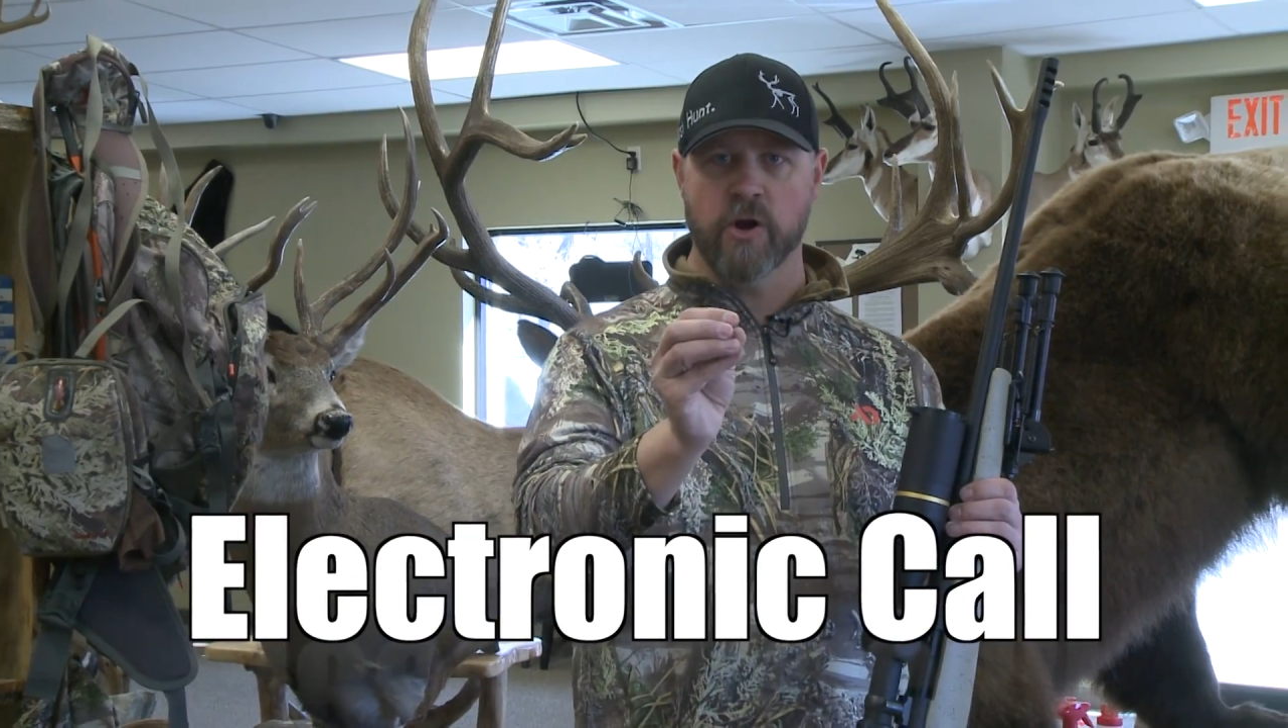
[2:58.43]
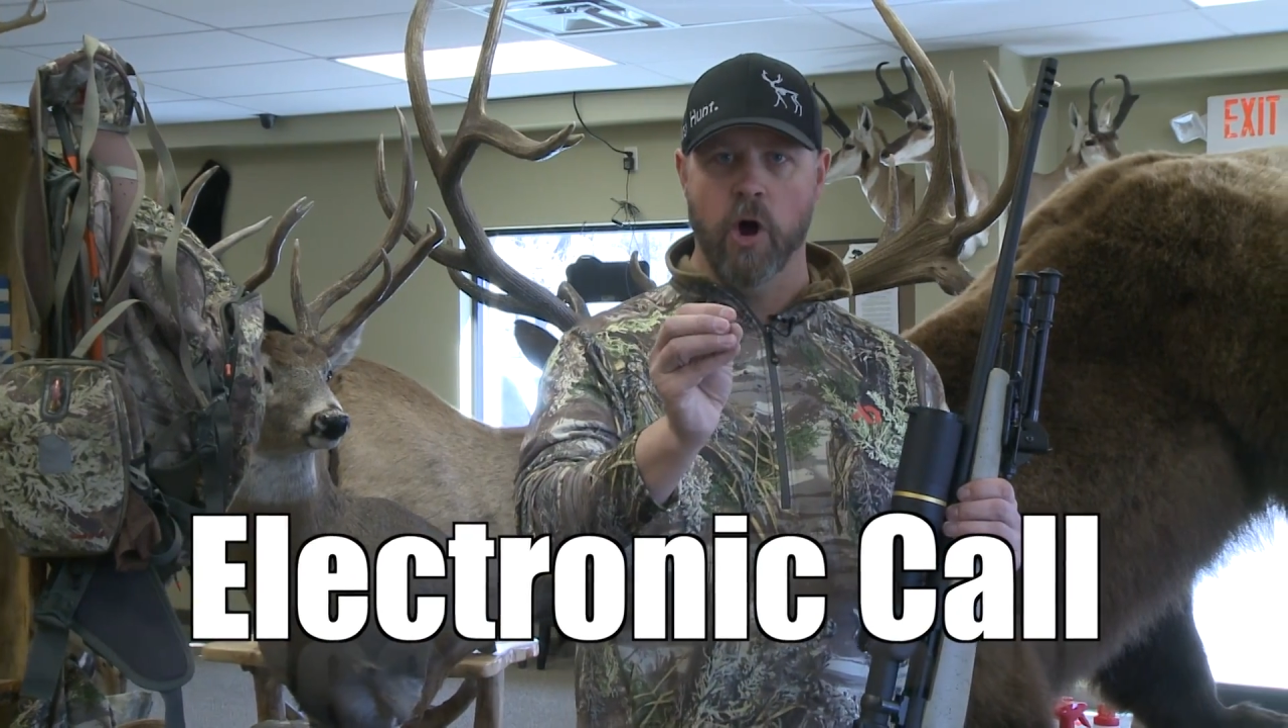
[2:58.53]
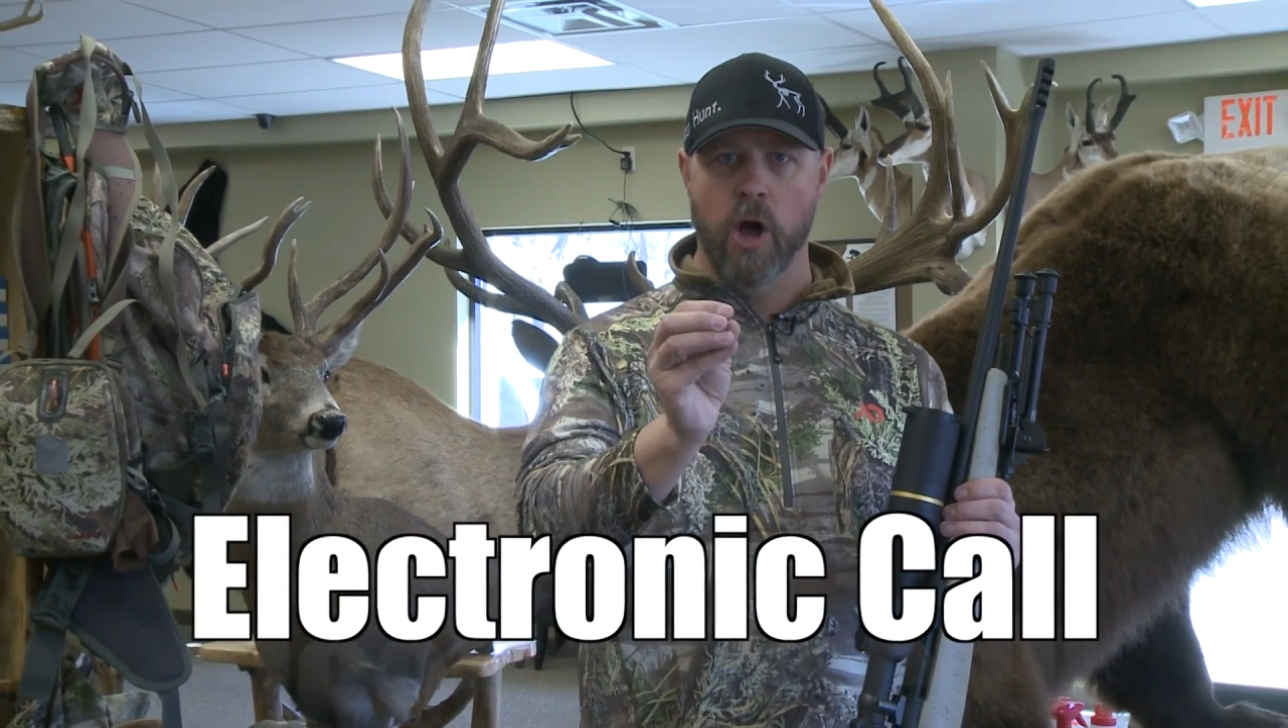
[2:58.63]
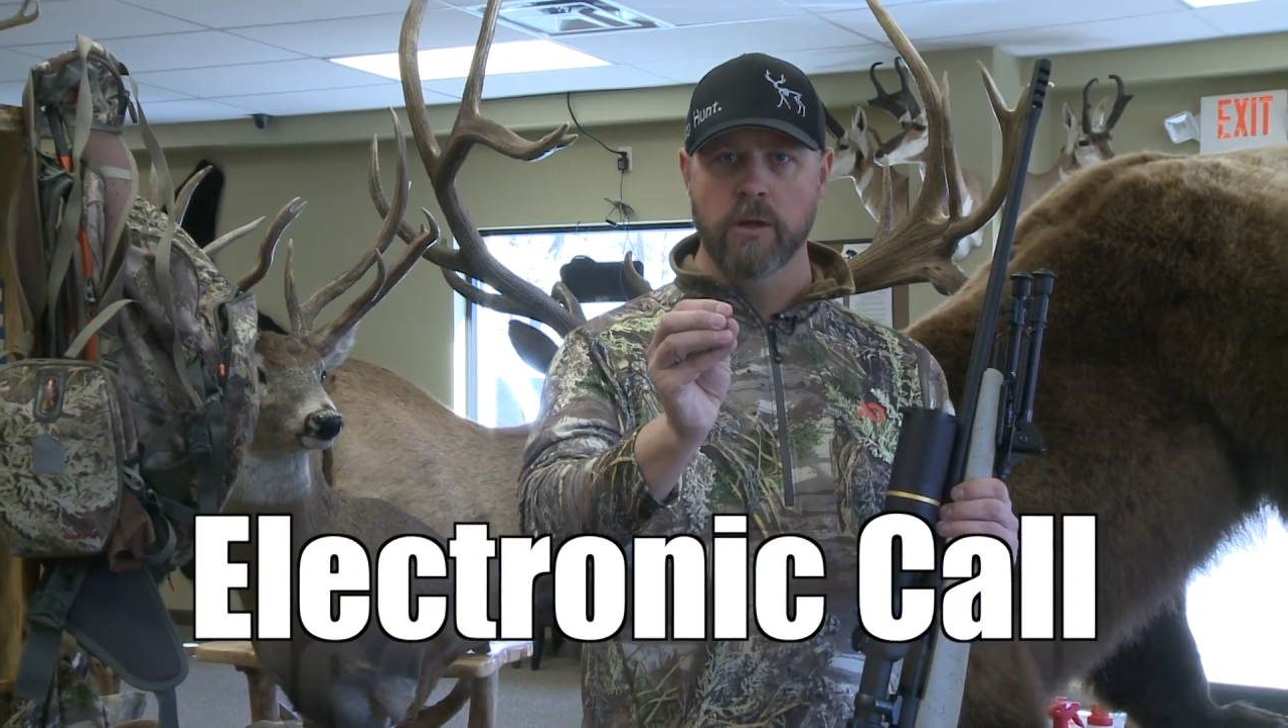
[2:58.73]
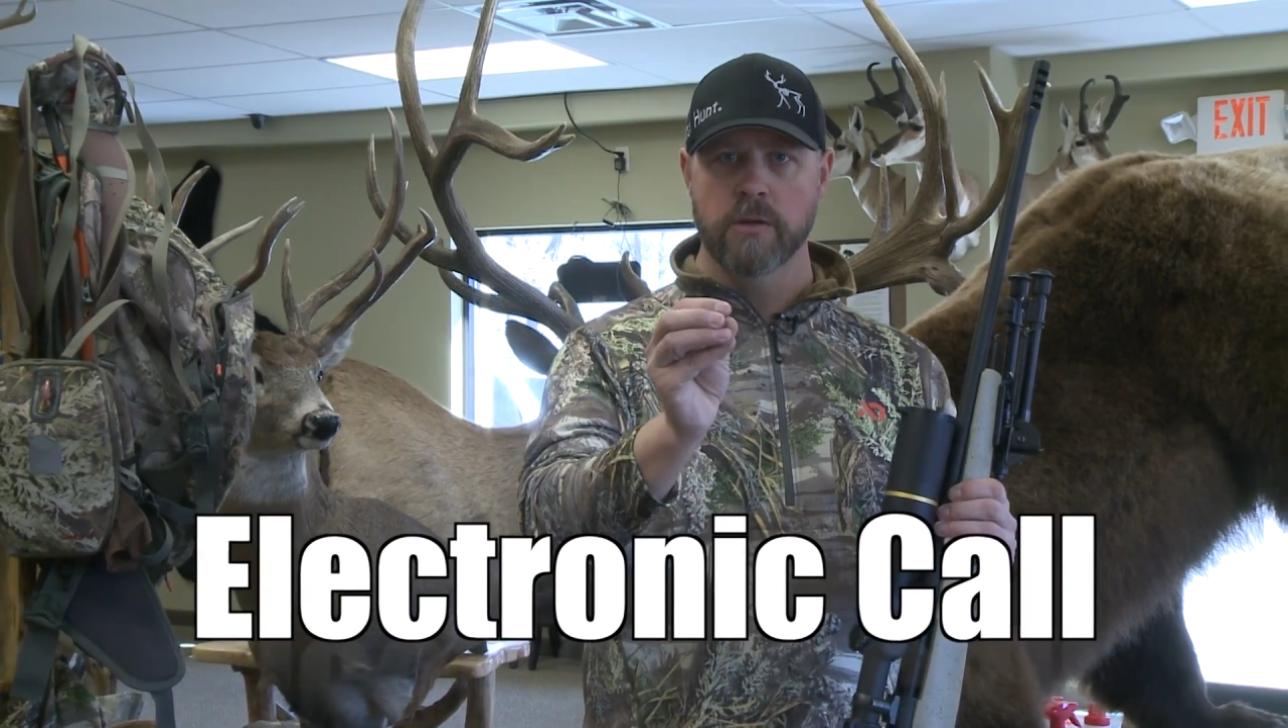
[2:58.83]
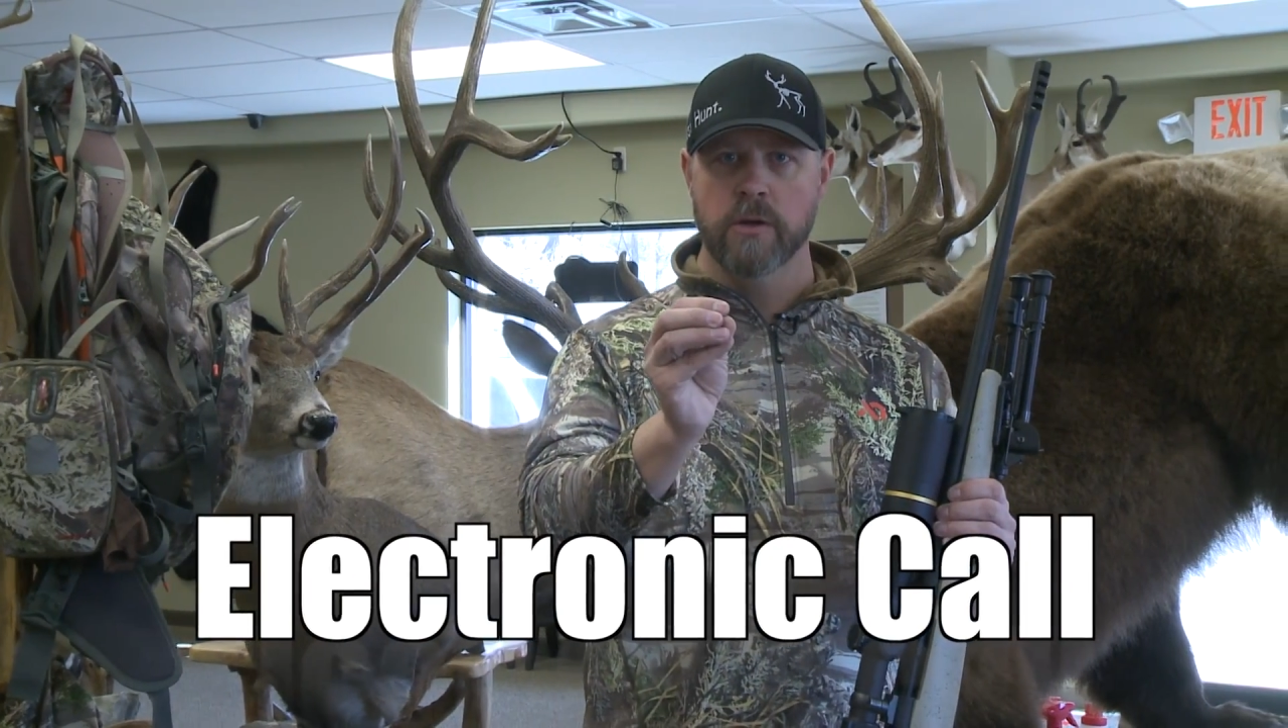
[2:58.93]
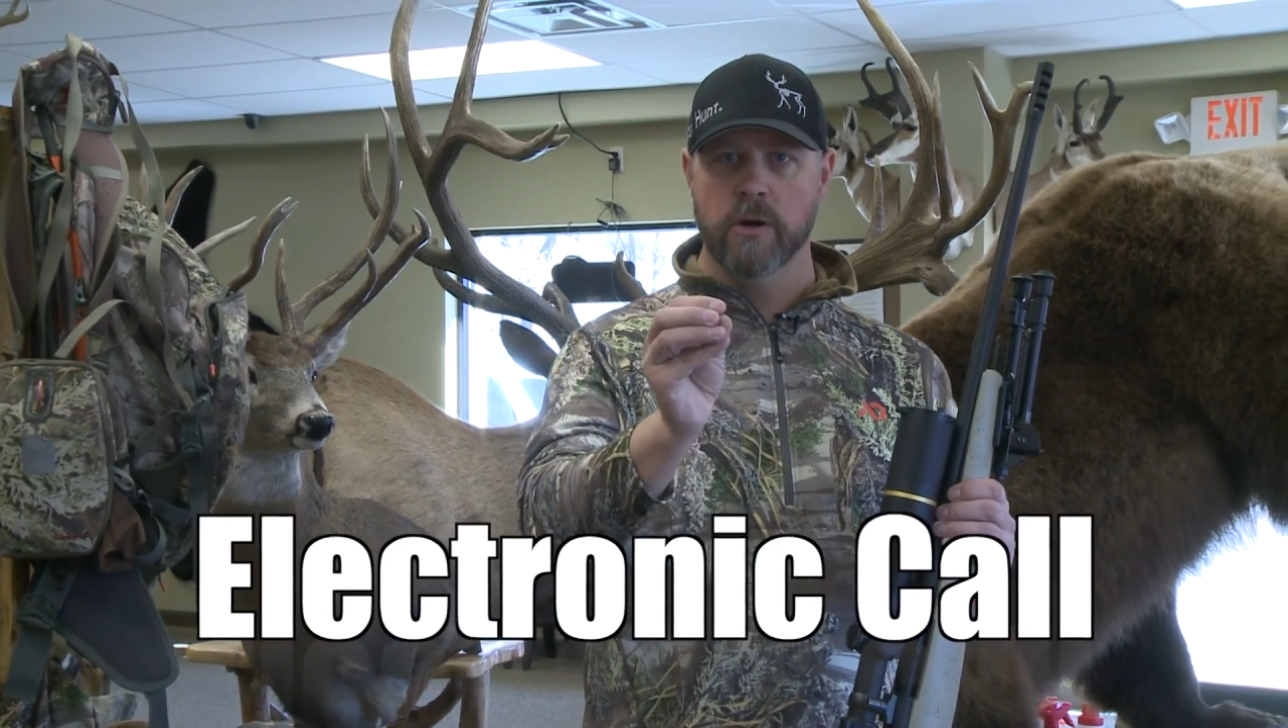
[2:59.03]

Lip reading: call,